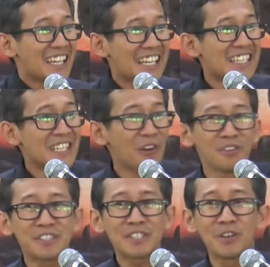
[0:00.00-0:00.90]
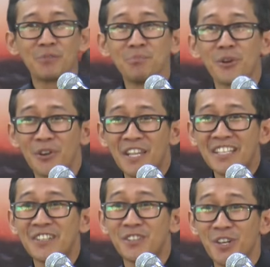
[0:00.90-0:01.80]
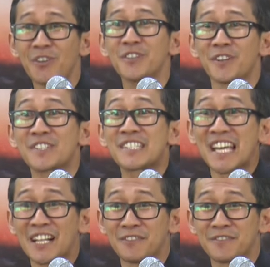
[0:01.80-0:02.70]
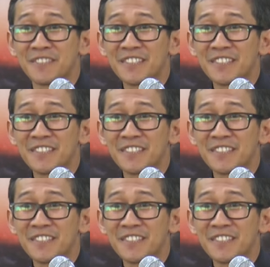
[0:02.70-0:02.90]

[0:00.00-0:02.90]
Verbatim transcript: He knows you more than you know yourself.